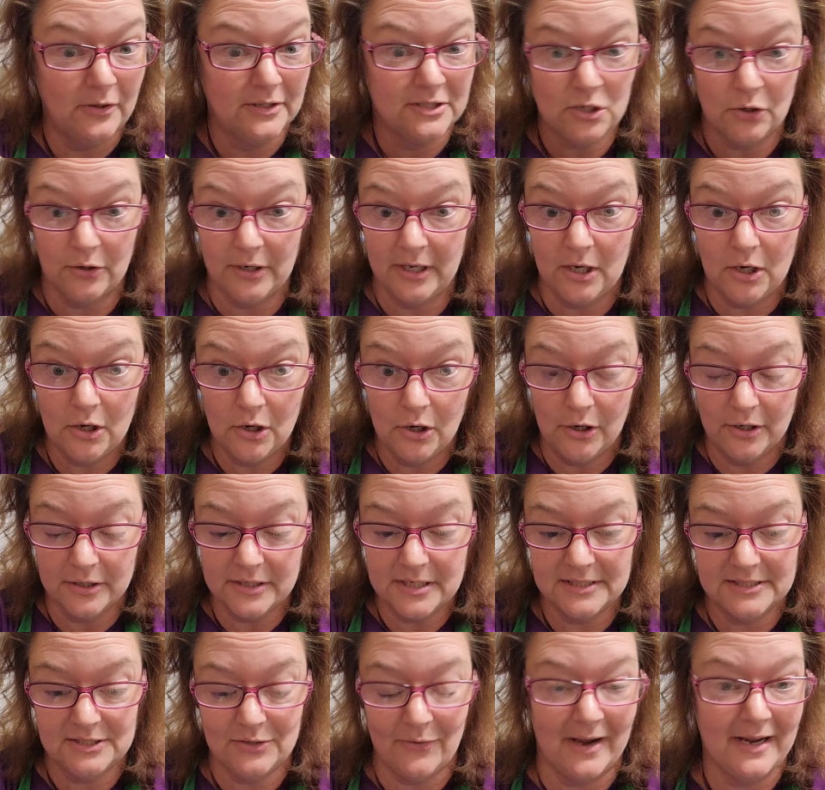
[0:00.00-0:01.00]
It's already
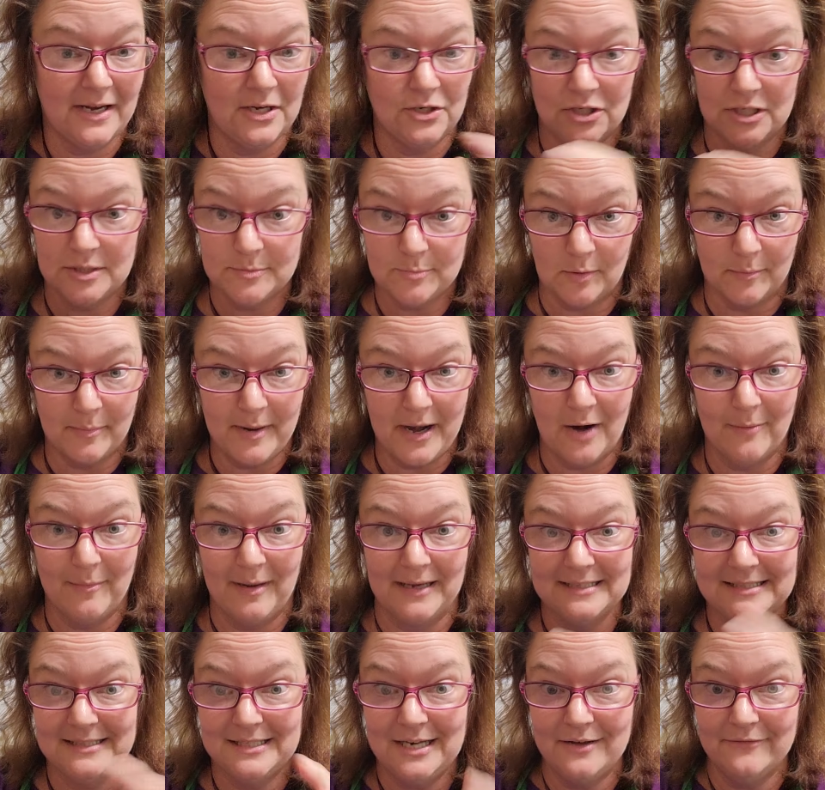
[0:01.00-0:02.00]
cooked, so I could just prepare
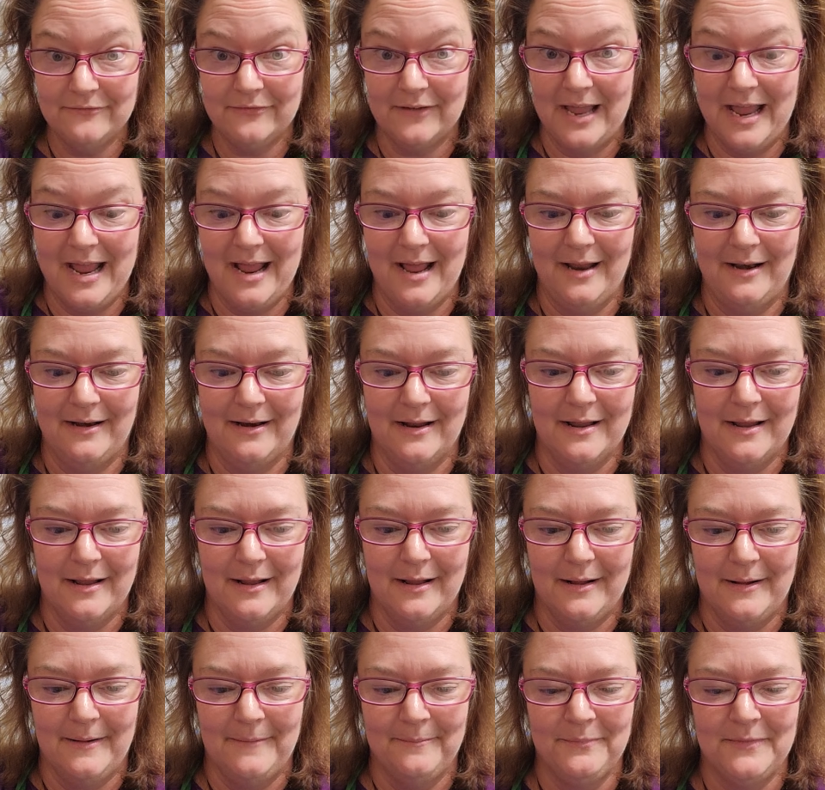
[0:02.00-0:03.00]
my stuff, and
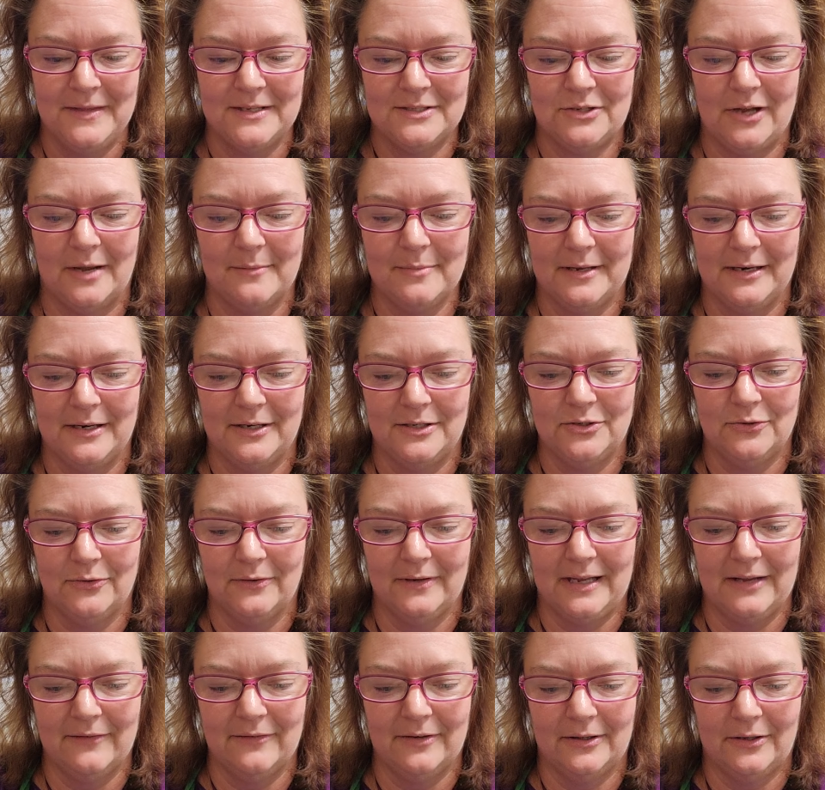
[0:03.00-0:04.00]
so I'm going to give
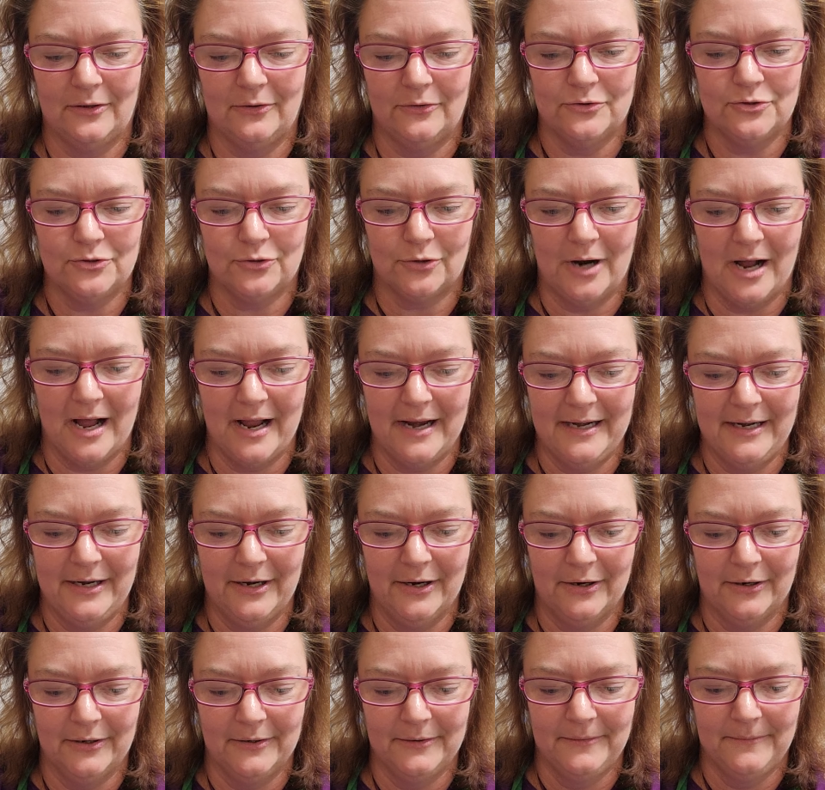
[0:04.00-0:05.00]
it a little try
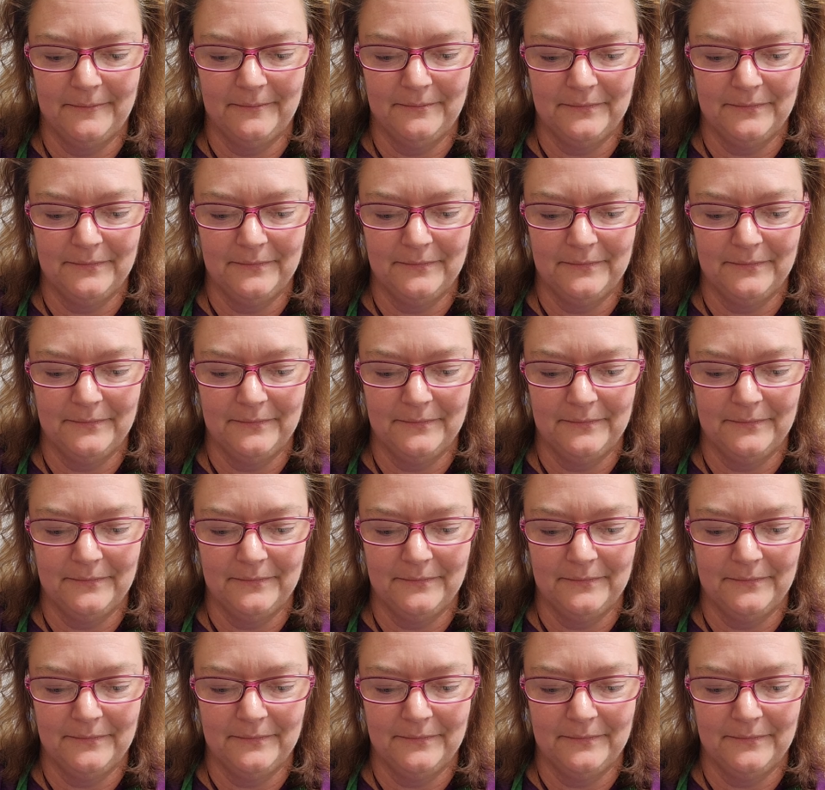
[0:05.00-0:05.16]
here.